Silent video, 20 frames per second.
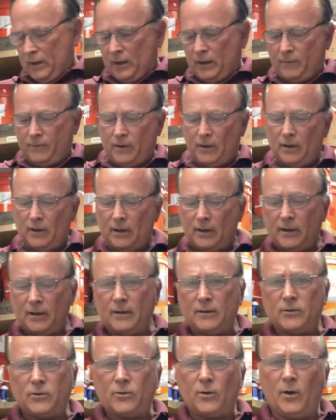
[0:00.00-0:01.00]
If you look at
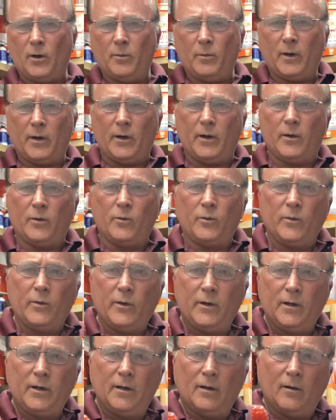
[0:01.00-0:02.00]
a strawberry
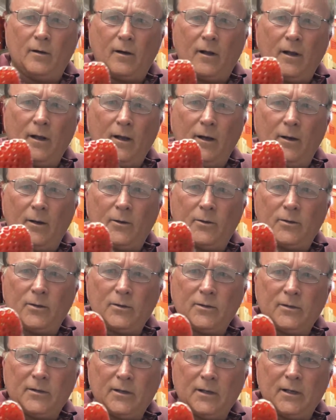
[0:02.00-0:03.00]
real close, you
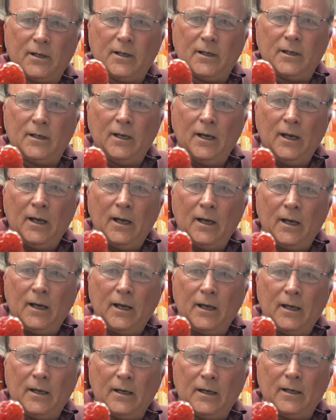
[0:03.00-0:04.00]
see
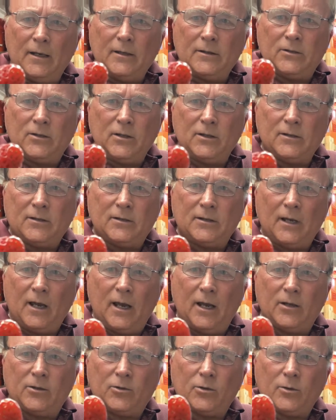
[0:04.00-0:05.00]
it is just
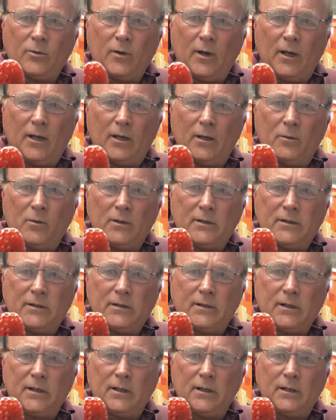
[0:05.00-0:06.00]
saturated with
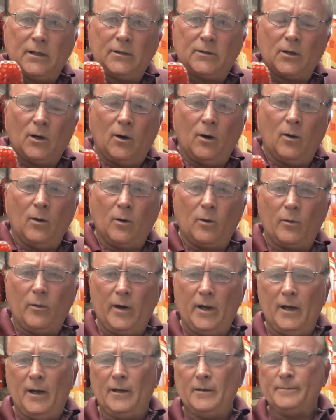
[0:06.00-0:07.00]
seeds all
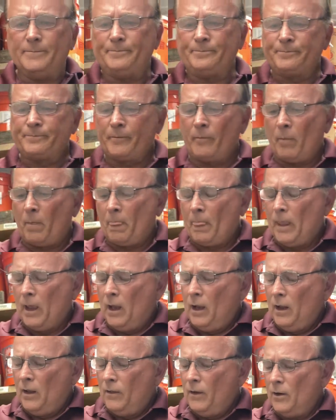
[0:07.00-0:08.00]
around.